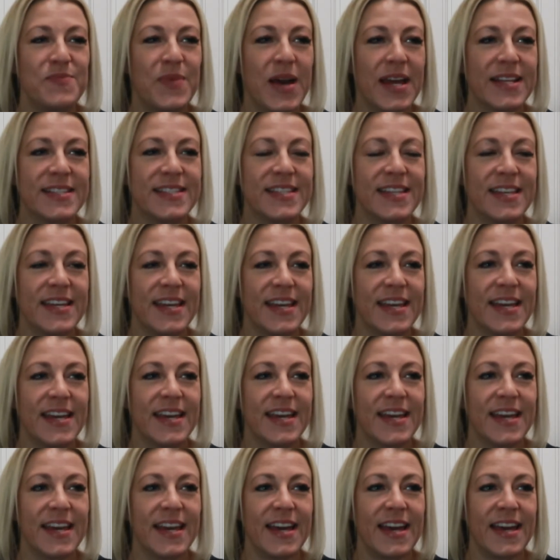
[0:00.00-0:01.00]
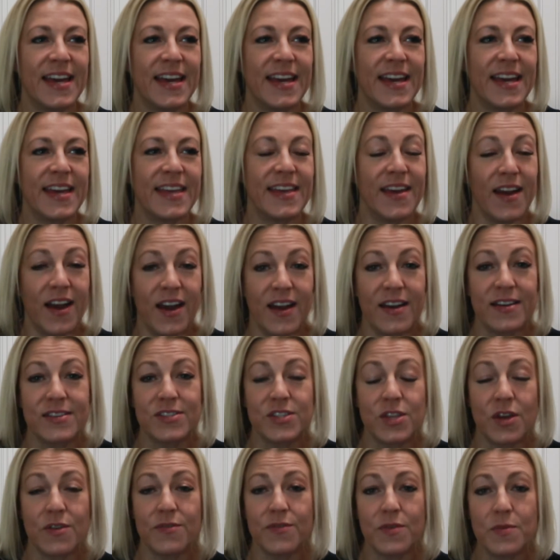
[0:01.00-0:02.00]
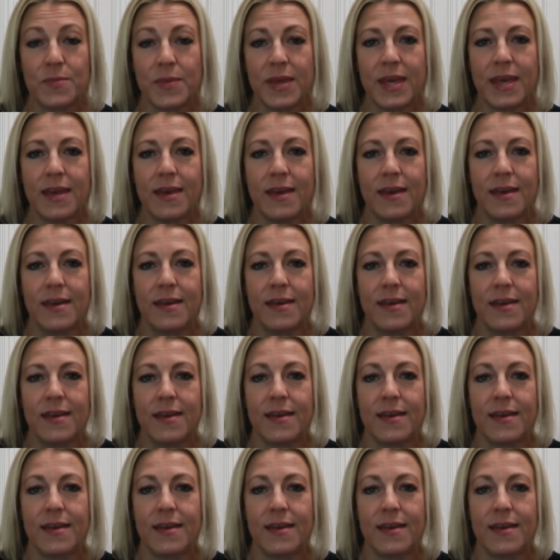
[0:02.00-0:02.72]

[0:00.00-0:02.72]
But yeah, so for me,